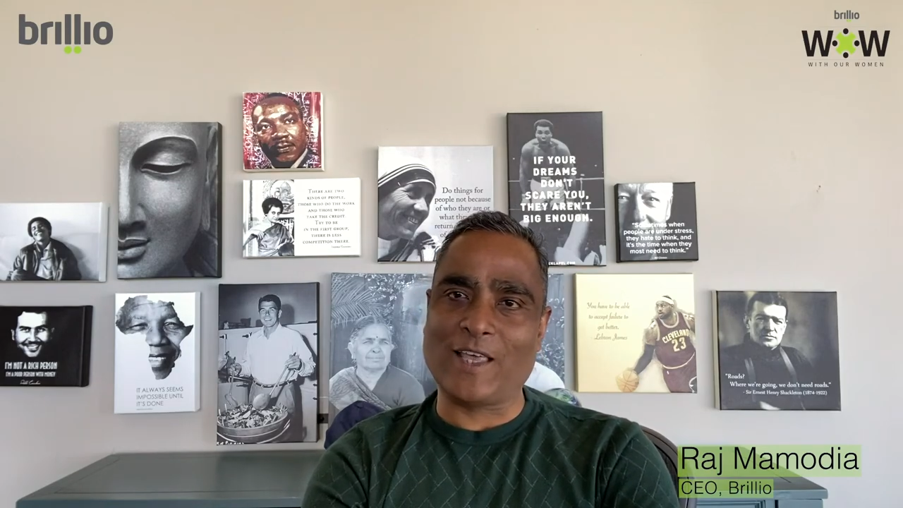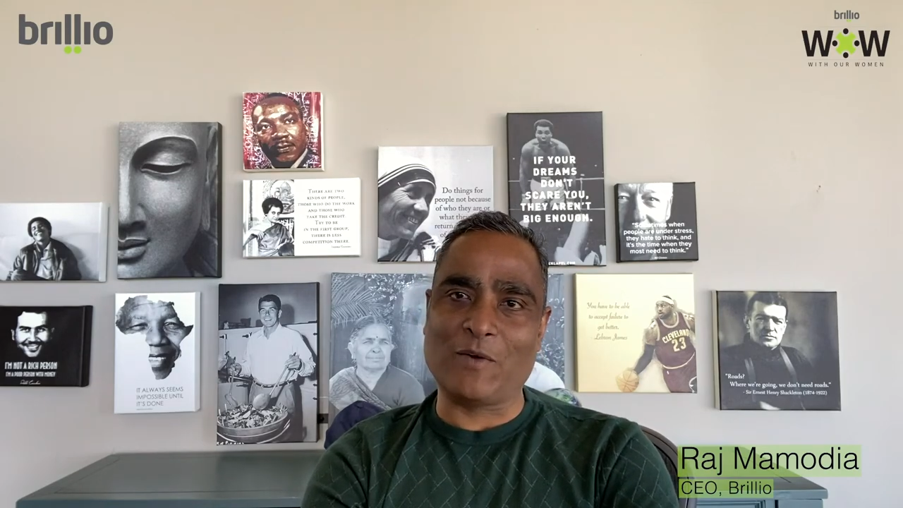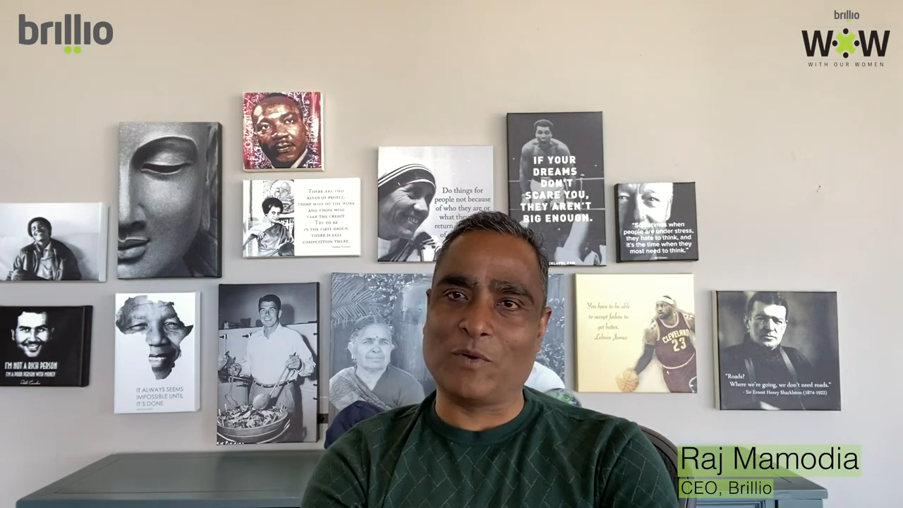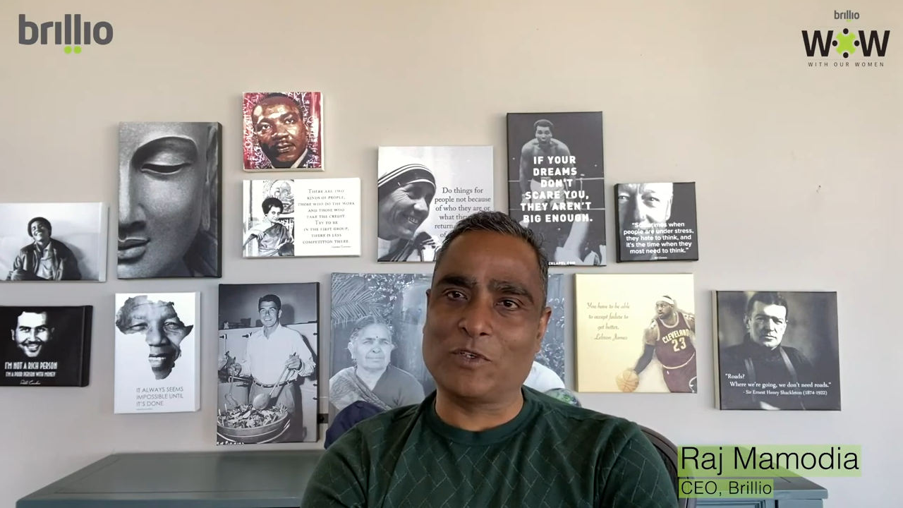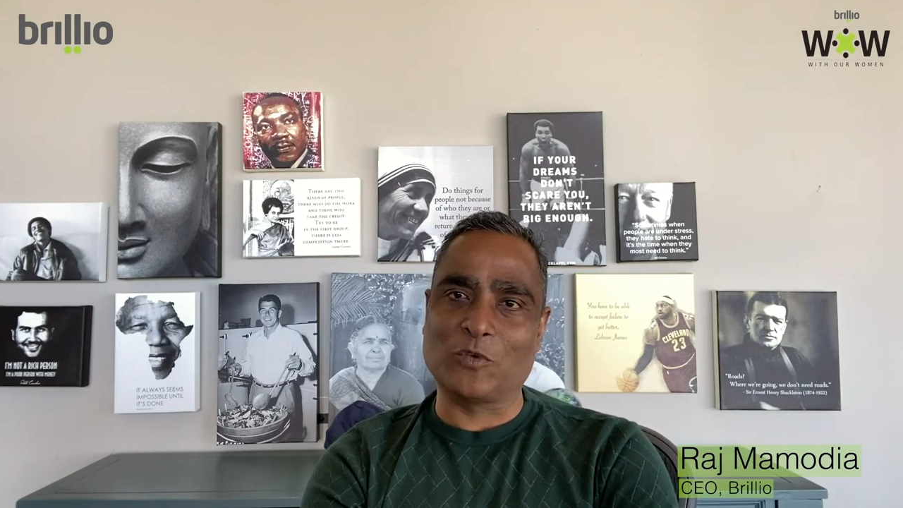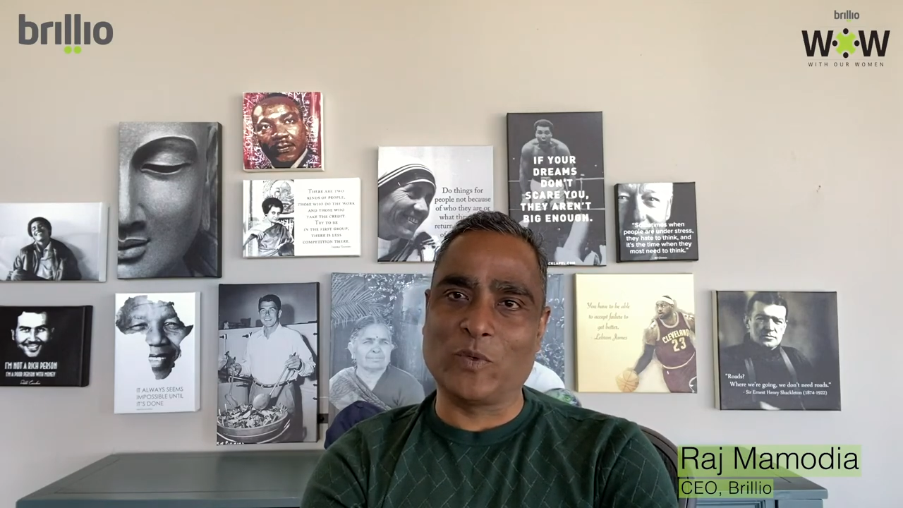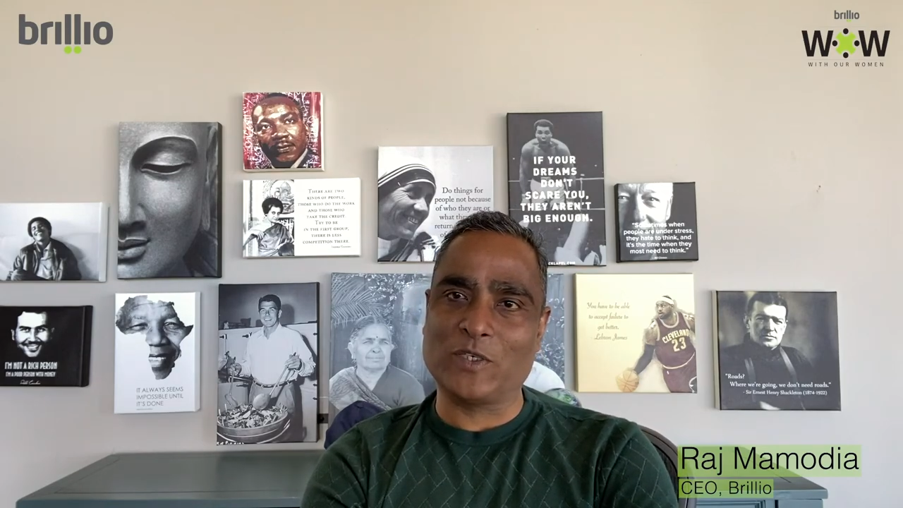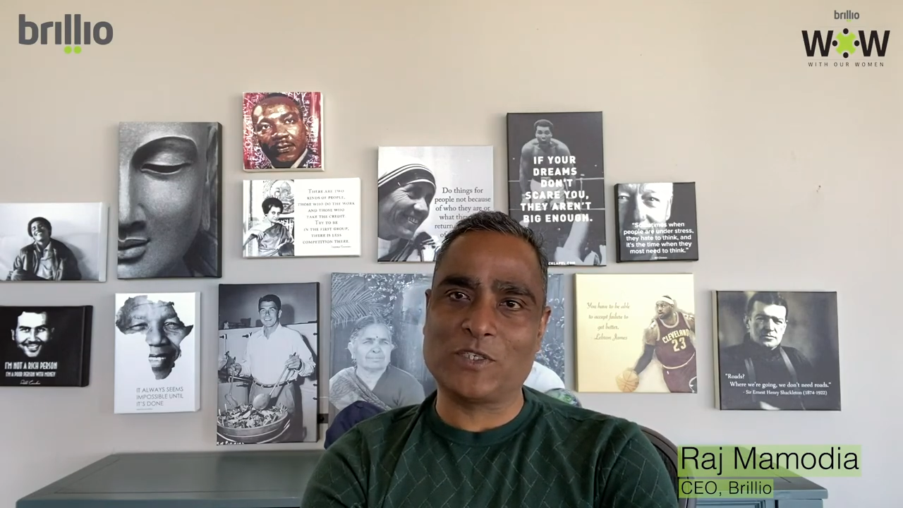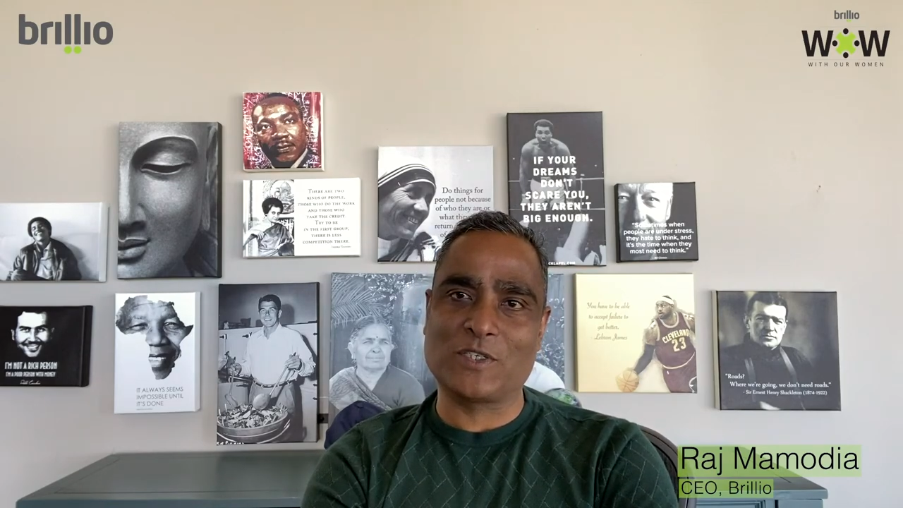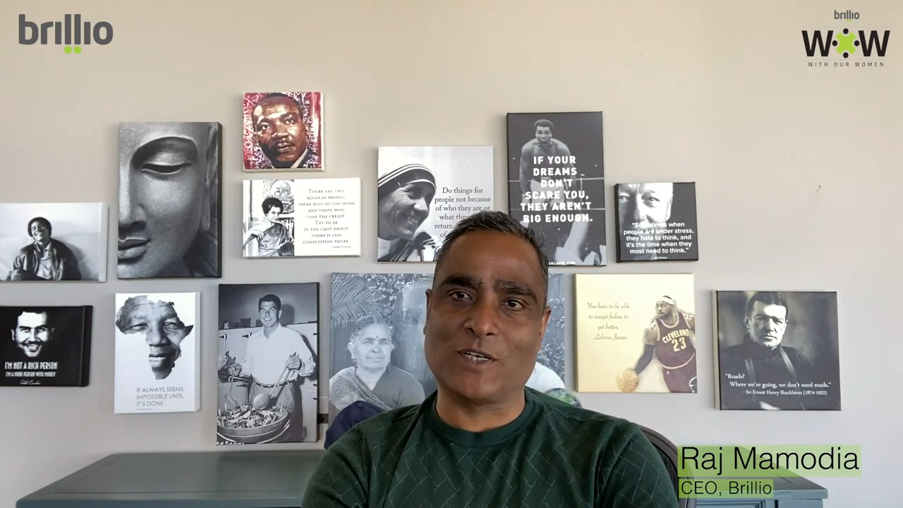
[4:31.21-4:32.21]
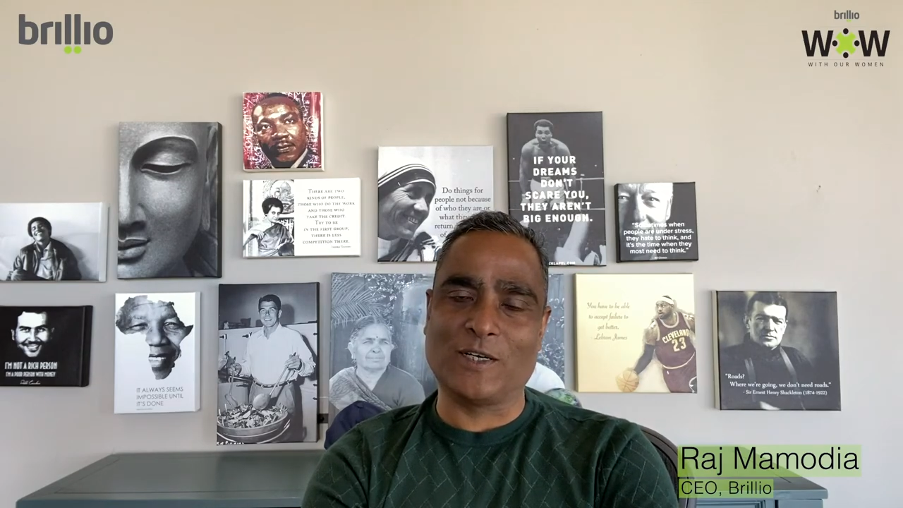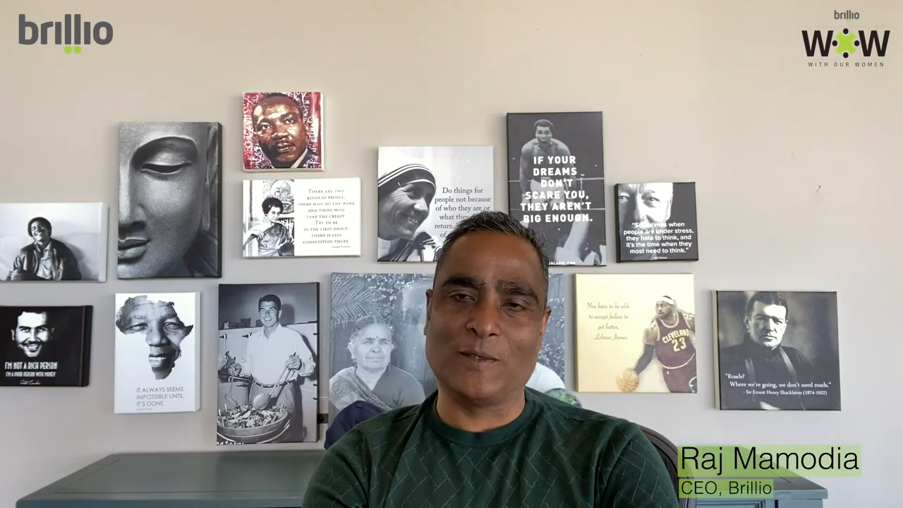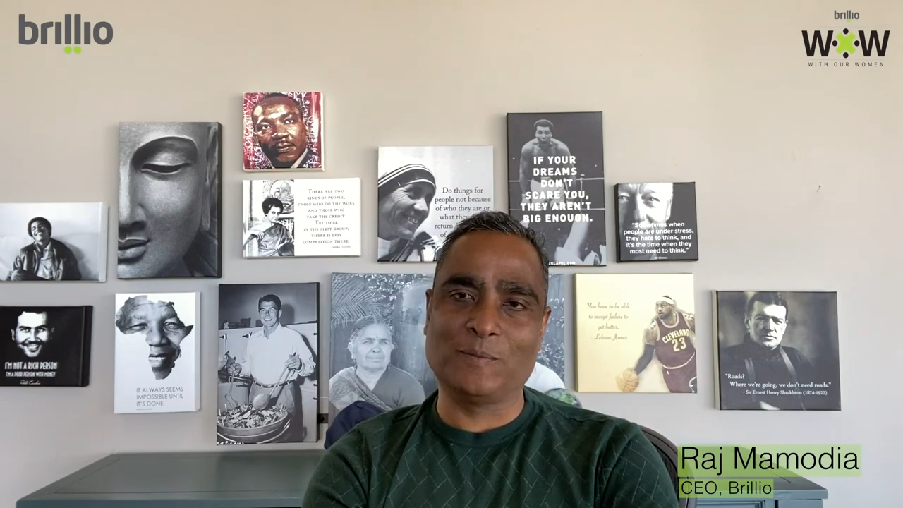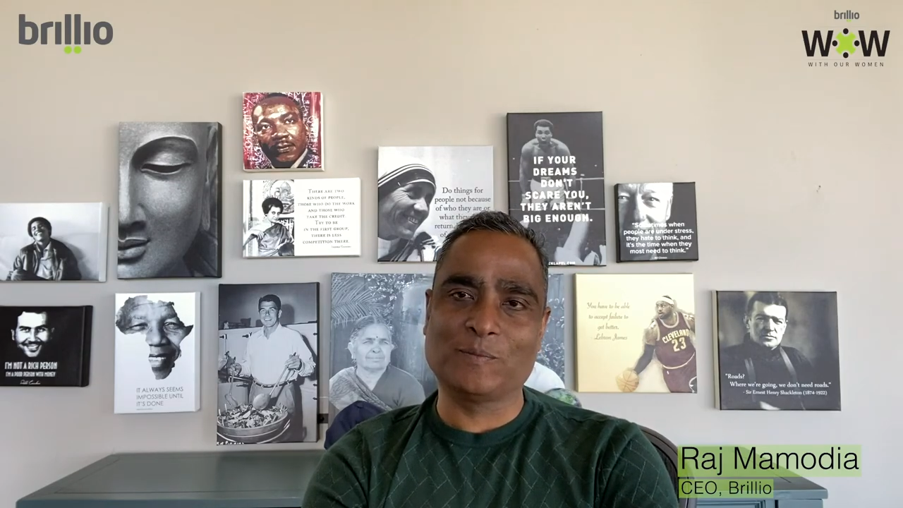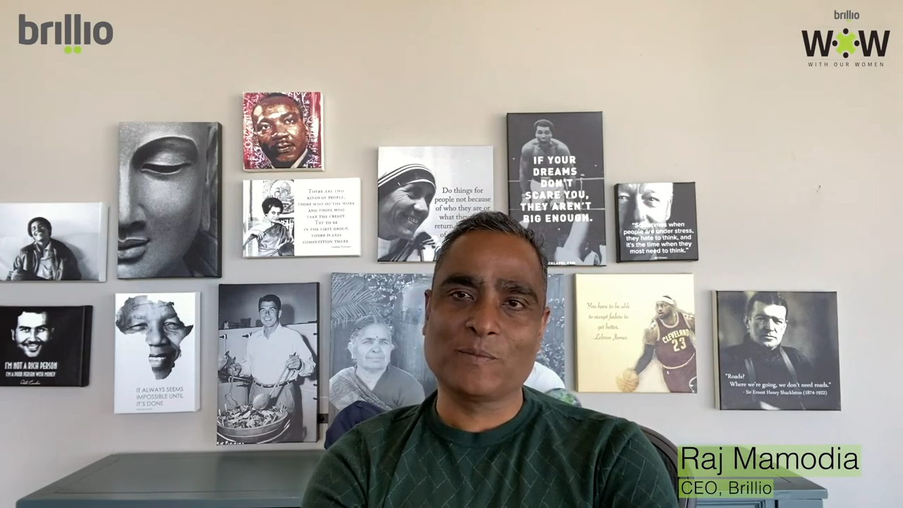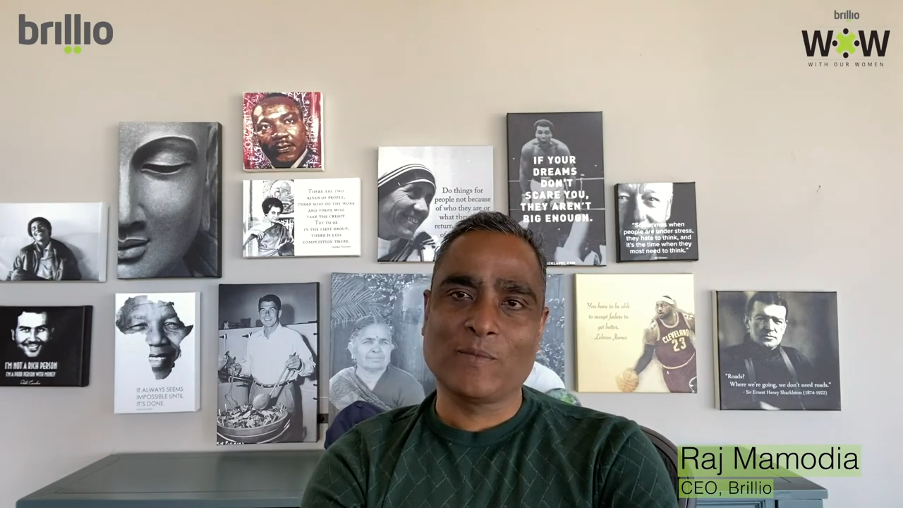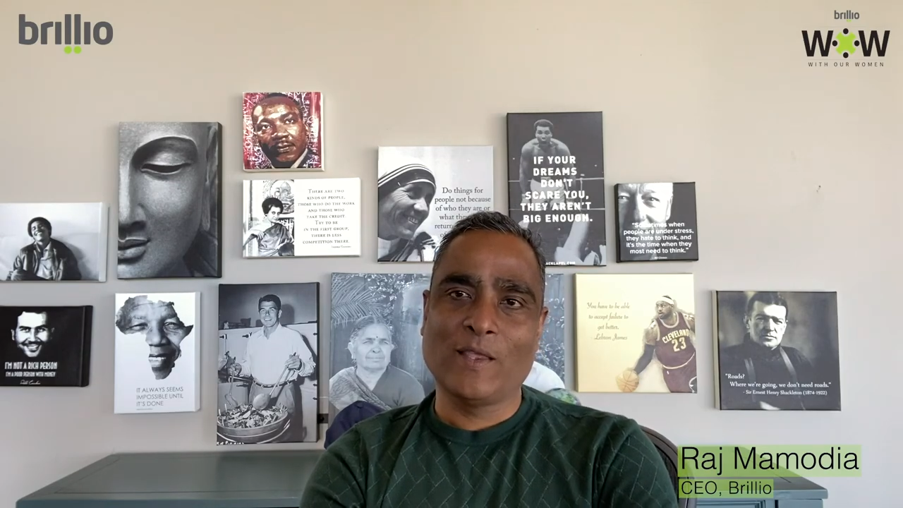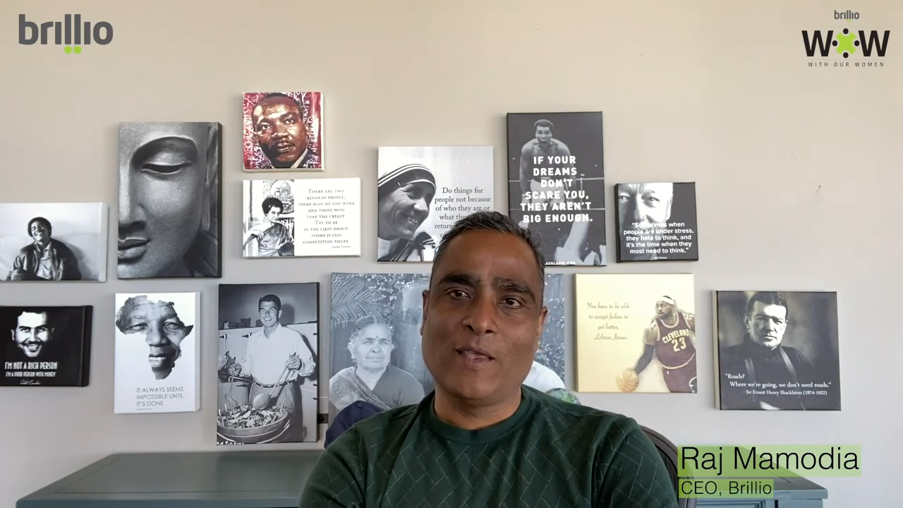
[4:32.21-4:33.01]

I want to wish um,